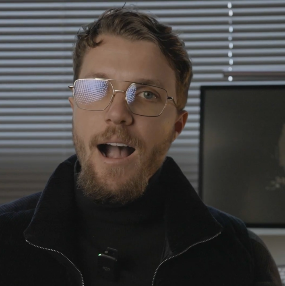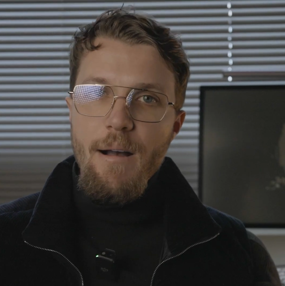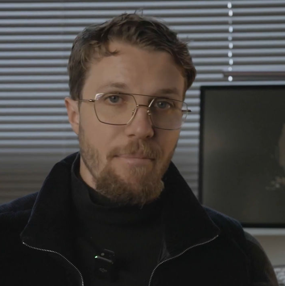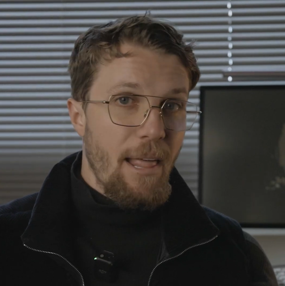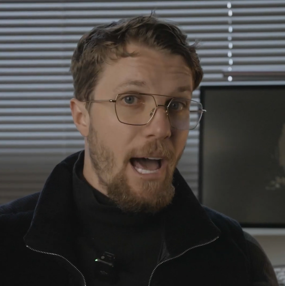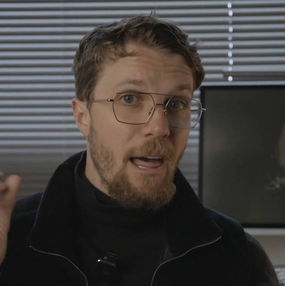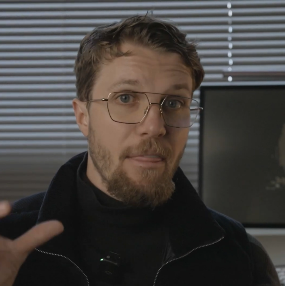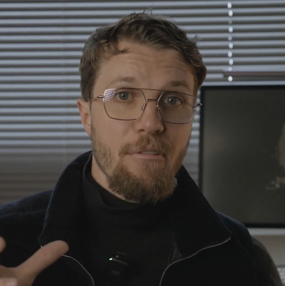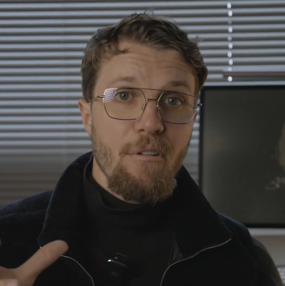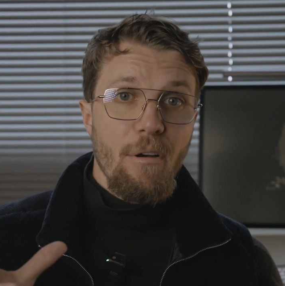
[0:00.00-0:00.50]
I'm
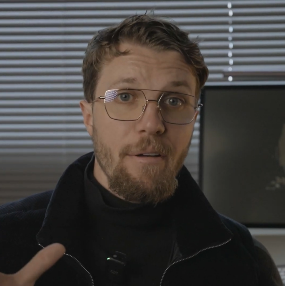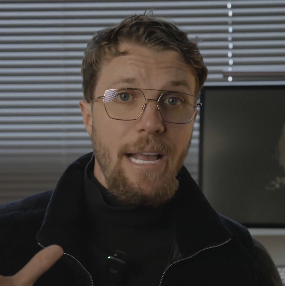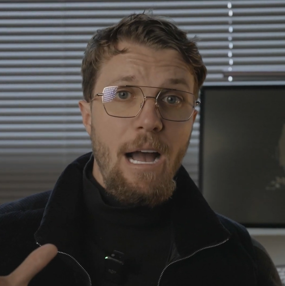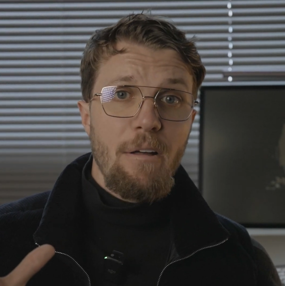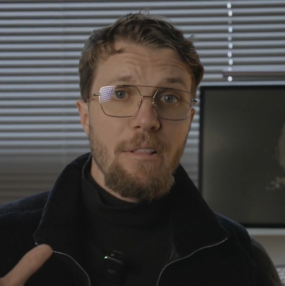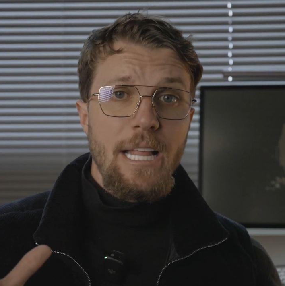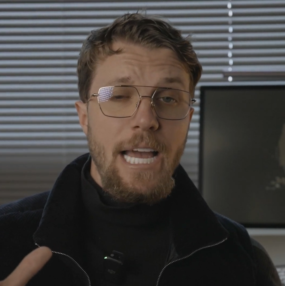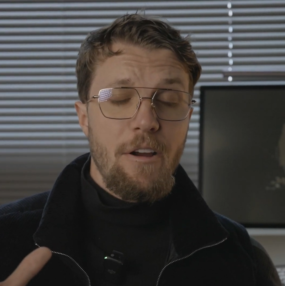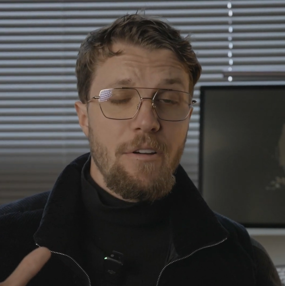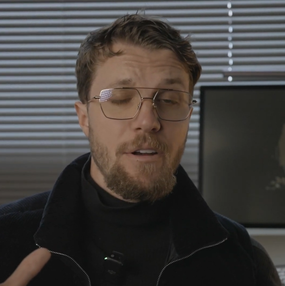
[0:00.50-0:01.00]
not throwing
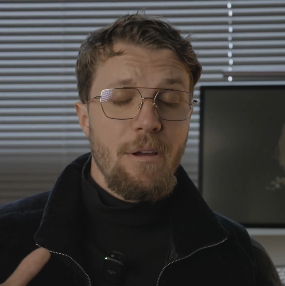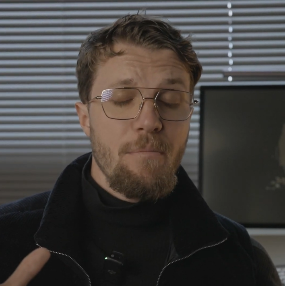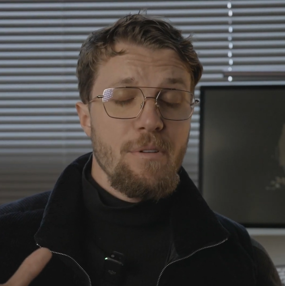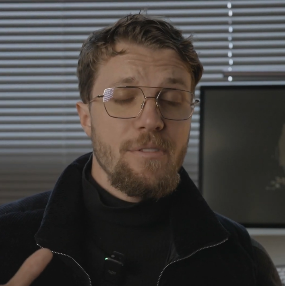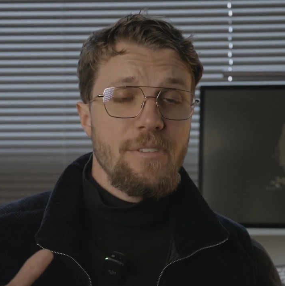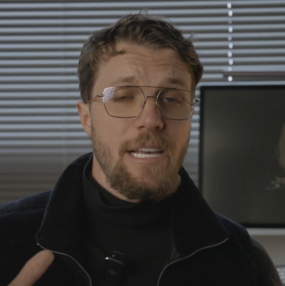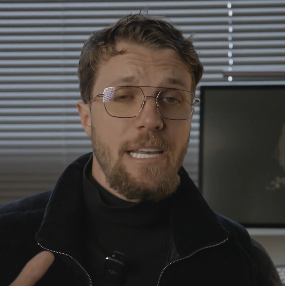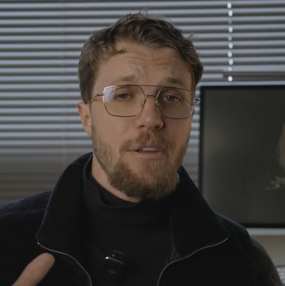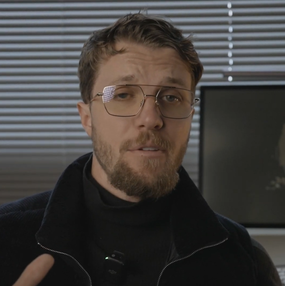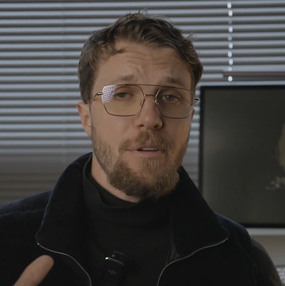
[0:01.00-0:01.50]
outlier
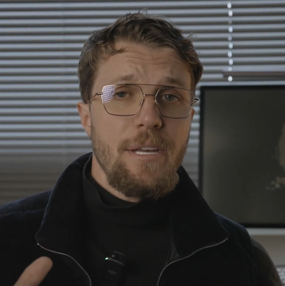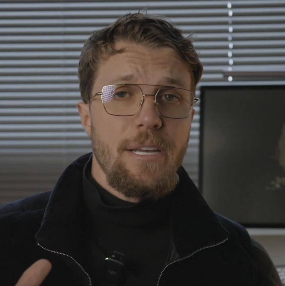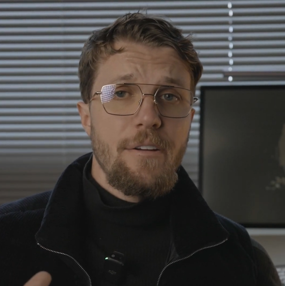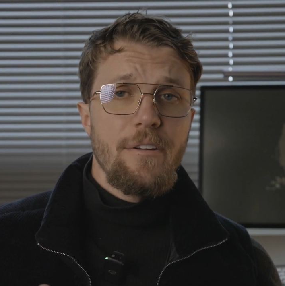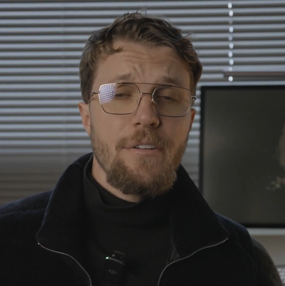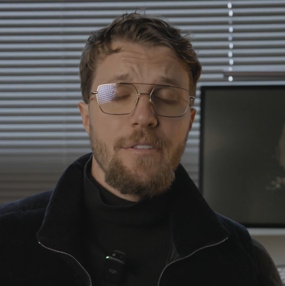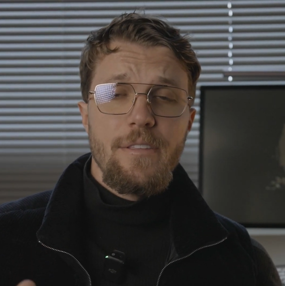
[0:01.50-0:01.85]
numbers at you here.